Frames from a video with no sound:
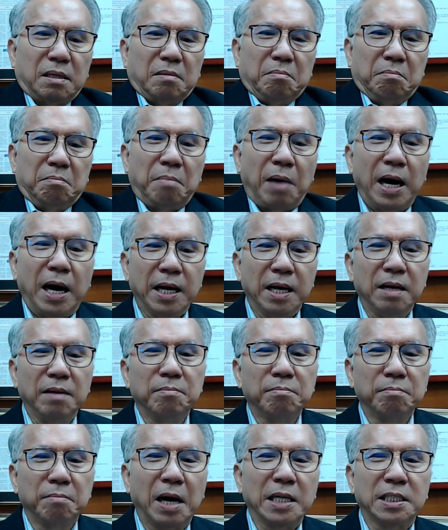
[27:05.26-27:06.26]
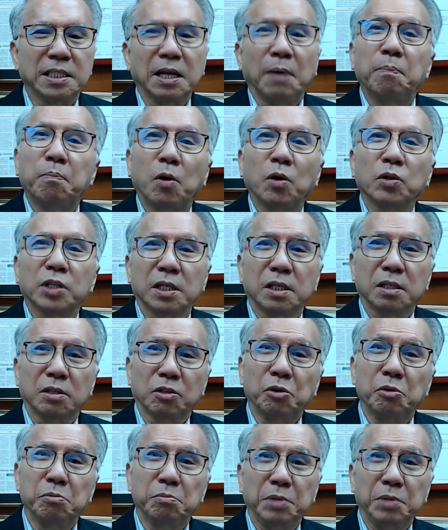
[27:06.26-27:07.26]
my supporter
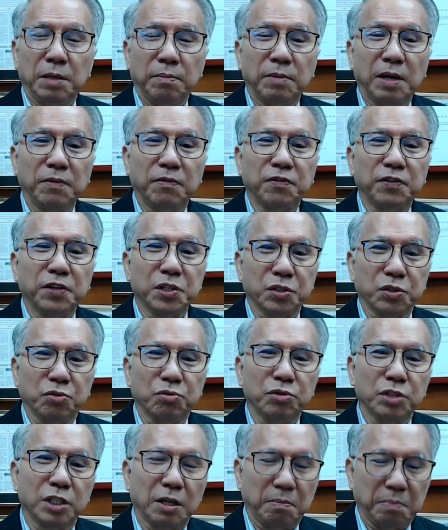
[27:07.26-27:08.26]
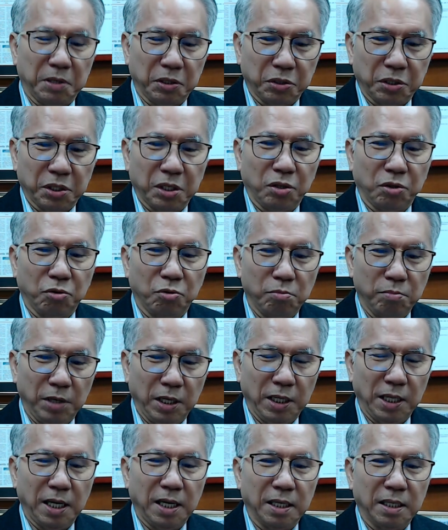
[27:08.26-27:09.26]
told me, my first two supporters told me
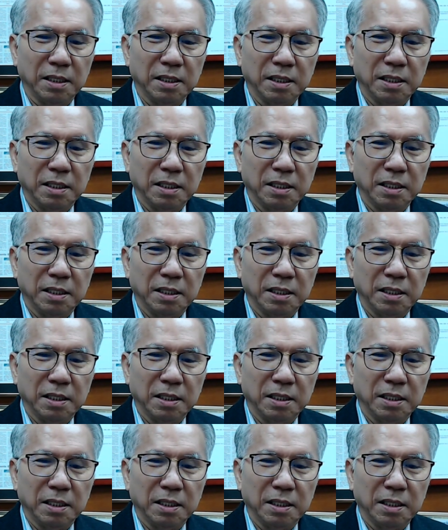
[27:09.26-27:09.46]
that